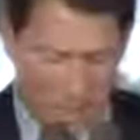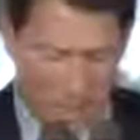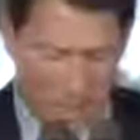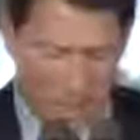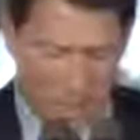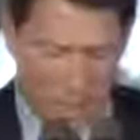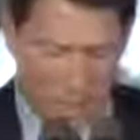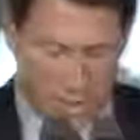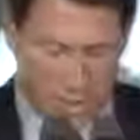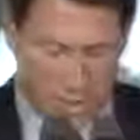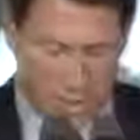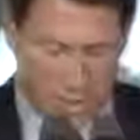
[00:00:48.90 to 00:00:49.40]

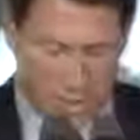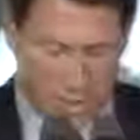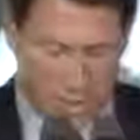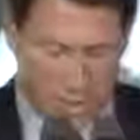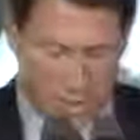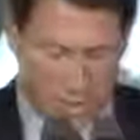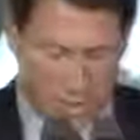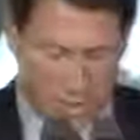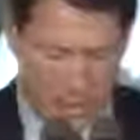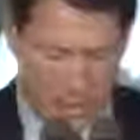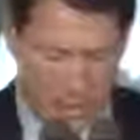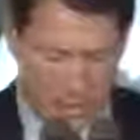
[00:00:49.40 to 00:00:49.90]
His
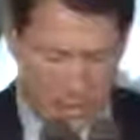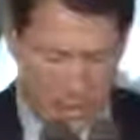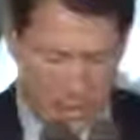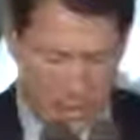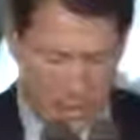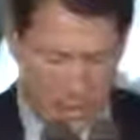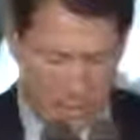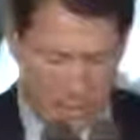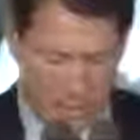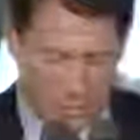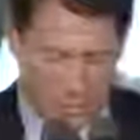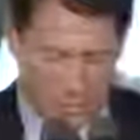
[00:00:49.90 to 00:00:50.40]
creativity
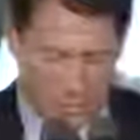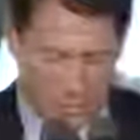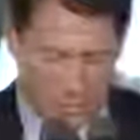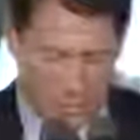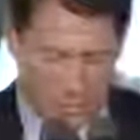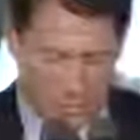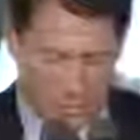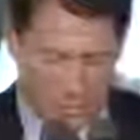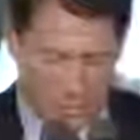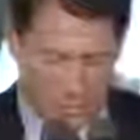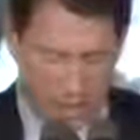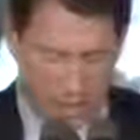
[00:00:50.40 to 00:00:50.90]
and
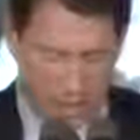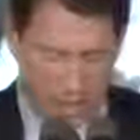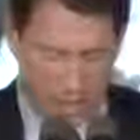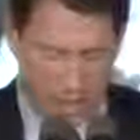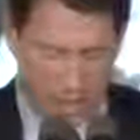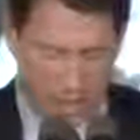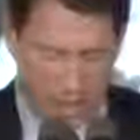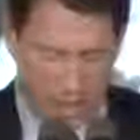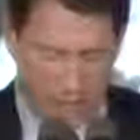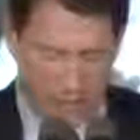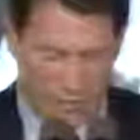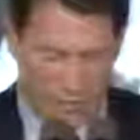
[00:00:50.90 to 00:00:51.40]
perseverance
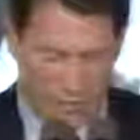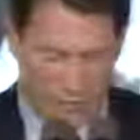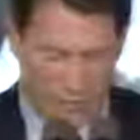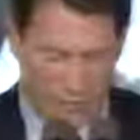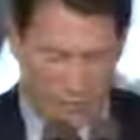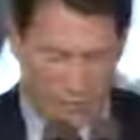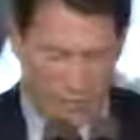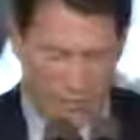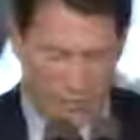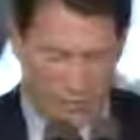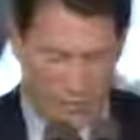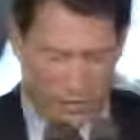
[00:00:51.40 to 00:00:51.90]
paved the
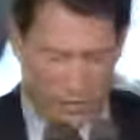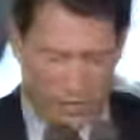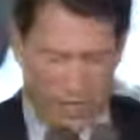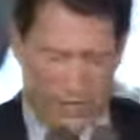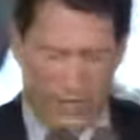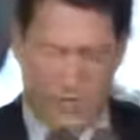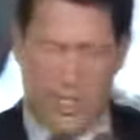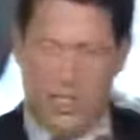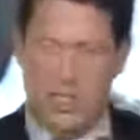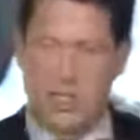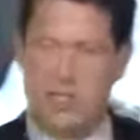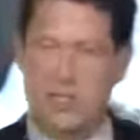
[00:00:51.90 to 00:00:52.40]
way for
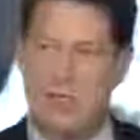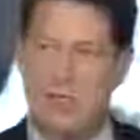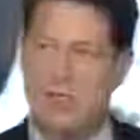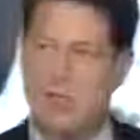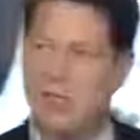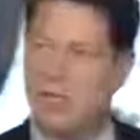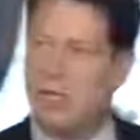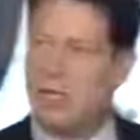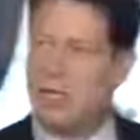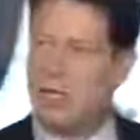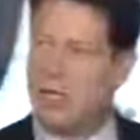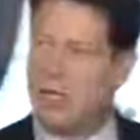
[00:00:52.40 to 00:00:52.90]
today's
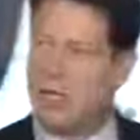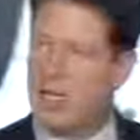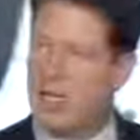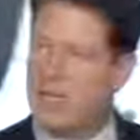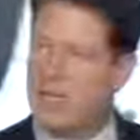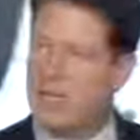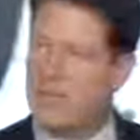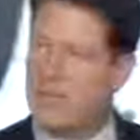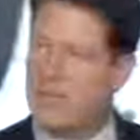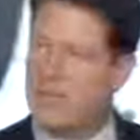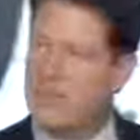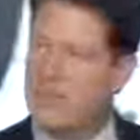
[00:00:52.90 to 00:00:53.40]

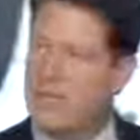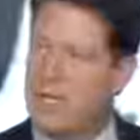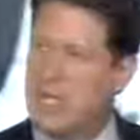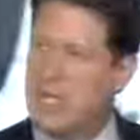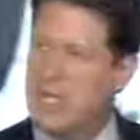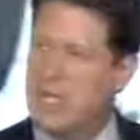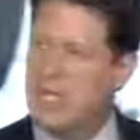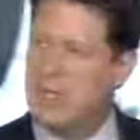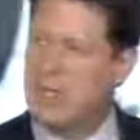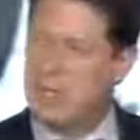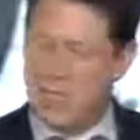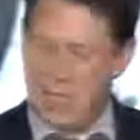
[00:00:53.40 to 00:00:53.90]
announcement.
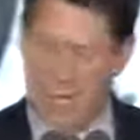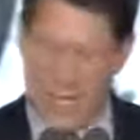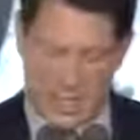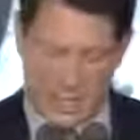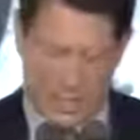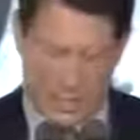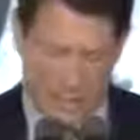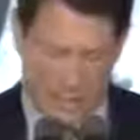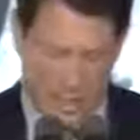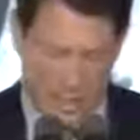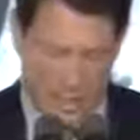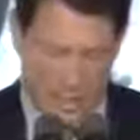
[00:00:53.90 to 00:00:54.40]

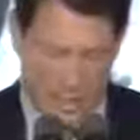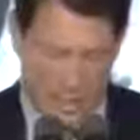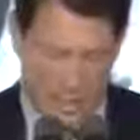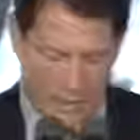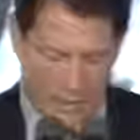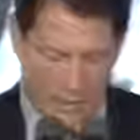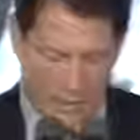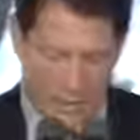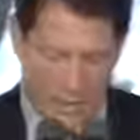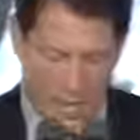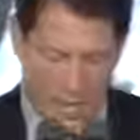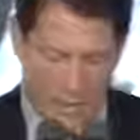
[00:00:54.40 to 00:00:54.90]
Secondly,
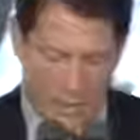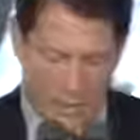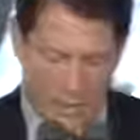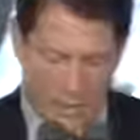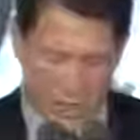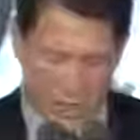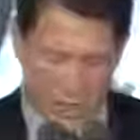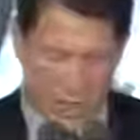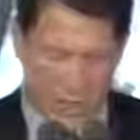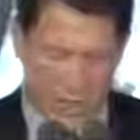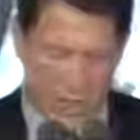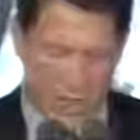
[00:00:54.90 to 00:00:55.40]
uh,
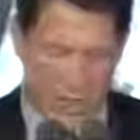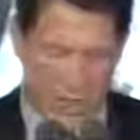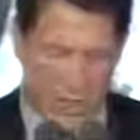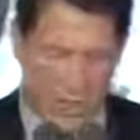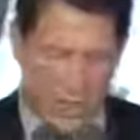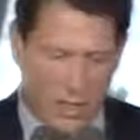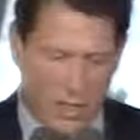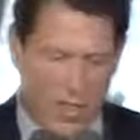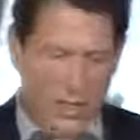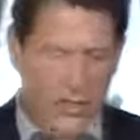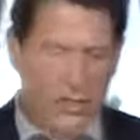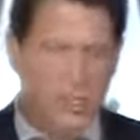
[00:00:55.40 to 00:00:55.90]
Henry
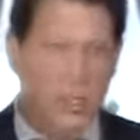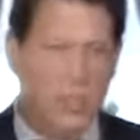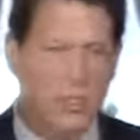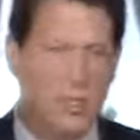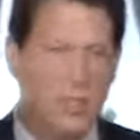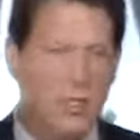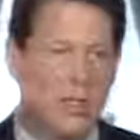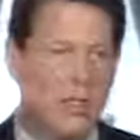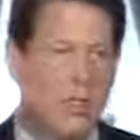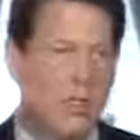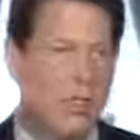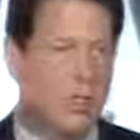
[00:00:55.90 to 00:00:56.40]
Cisneros,
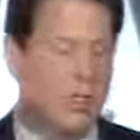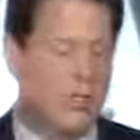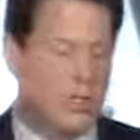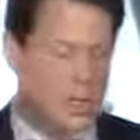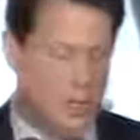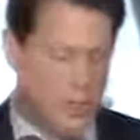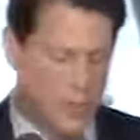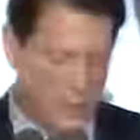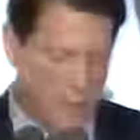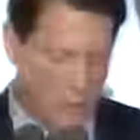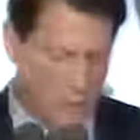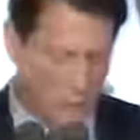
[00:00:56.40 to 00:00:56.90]
who
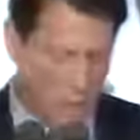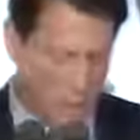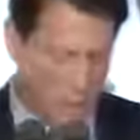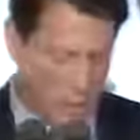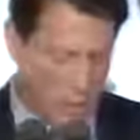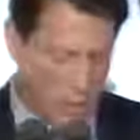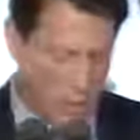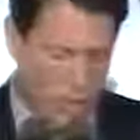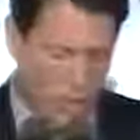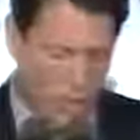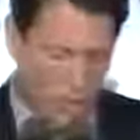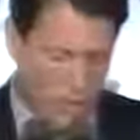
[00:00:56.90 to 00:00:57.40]
spent
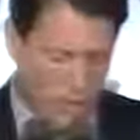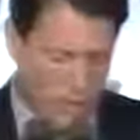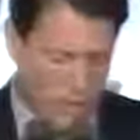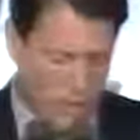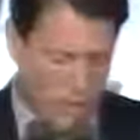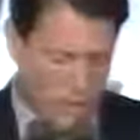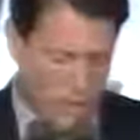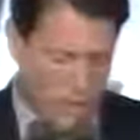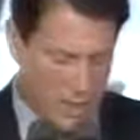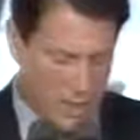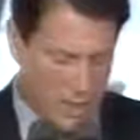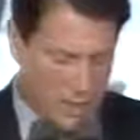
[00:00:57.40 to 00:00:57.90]
weeks
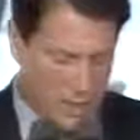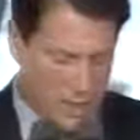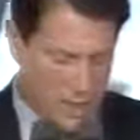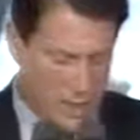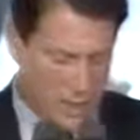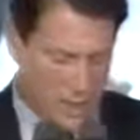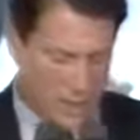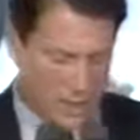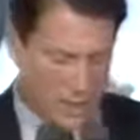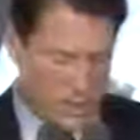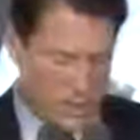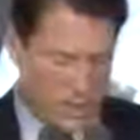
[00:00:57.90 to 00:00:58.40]
in Los
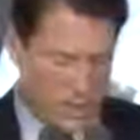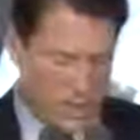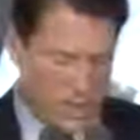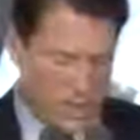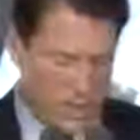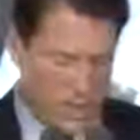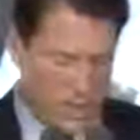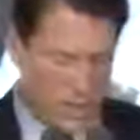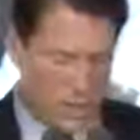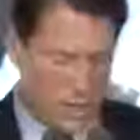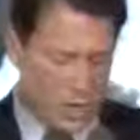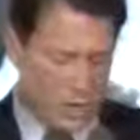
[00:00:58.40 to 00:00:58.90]
Angeles
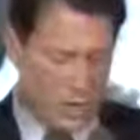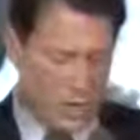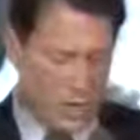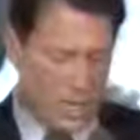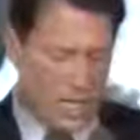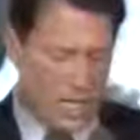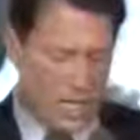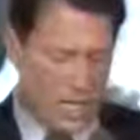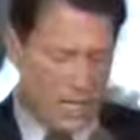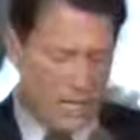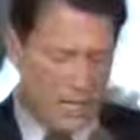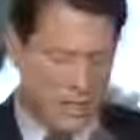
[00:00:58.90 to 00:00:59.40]
managing the
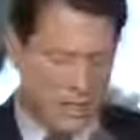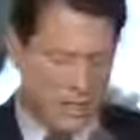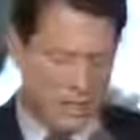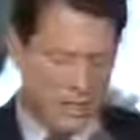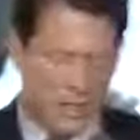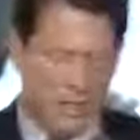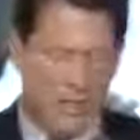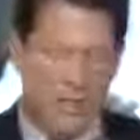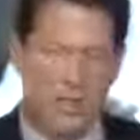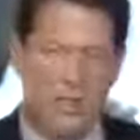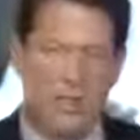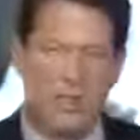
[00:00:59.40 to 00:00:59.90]

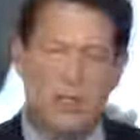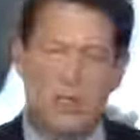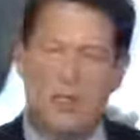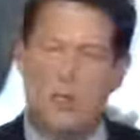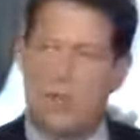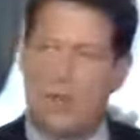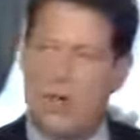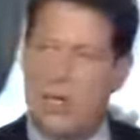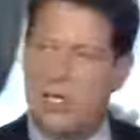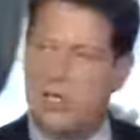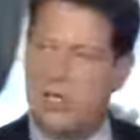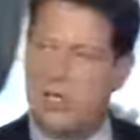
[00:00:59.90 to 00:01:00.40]
housing
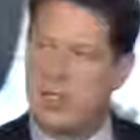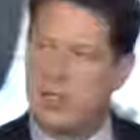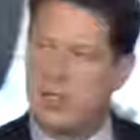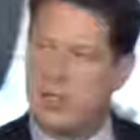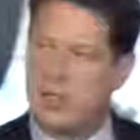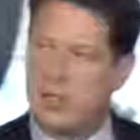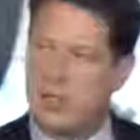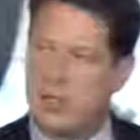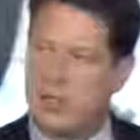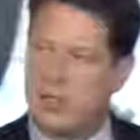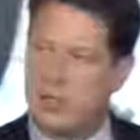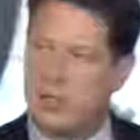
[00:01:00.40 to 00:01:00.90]
crisis
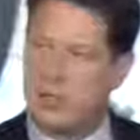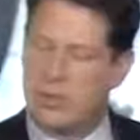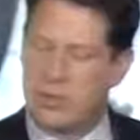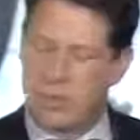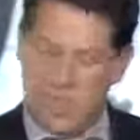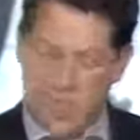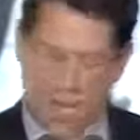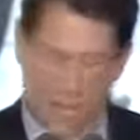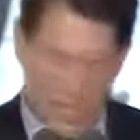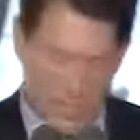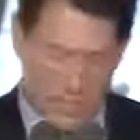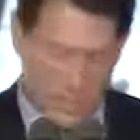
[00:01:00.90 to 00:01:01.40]
and
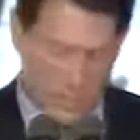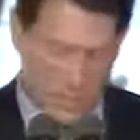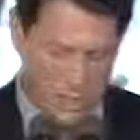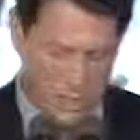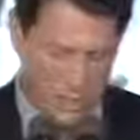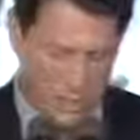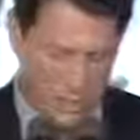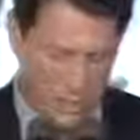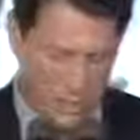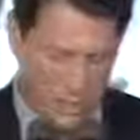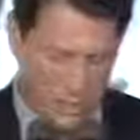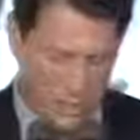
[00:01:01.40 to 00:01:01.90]
whose
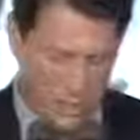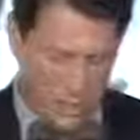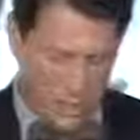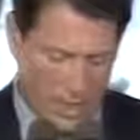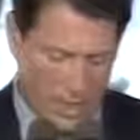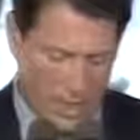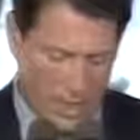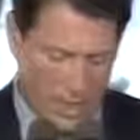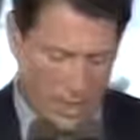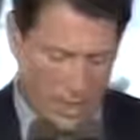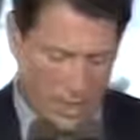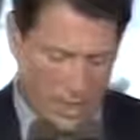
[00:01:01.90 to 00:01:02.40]
agency will
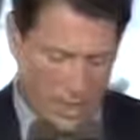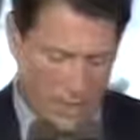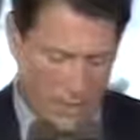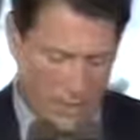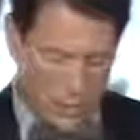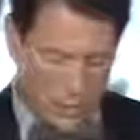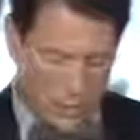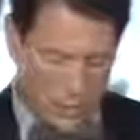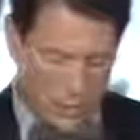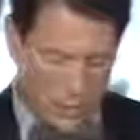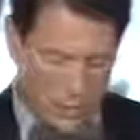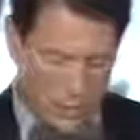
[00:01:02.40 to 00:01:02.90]
play a lead
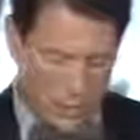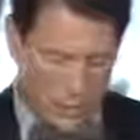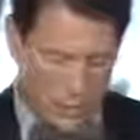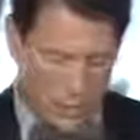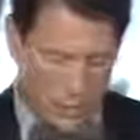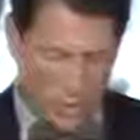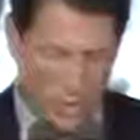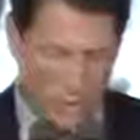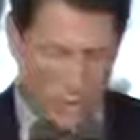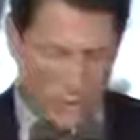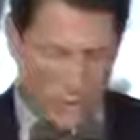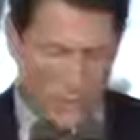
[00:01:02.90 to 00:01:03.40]
role in the
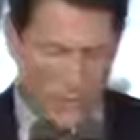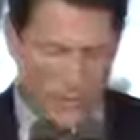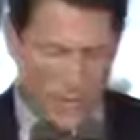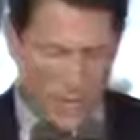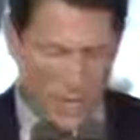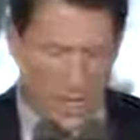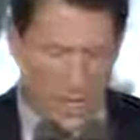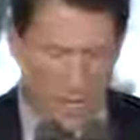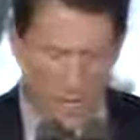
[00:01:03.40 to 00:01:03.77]
program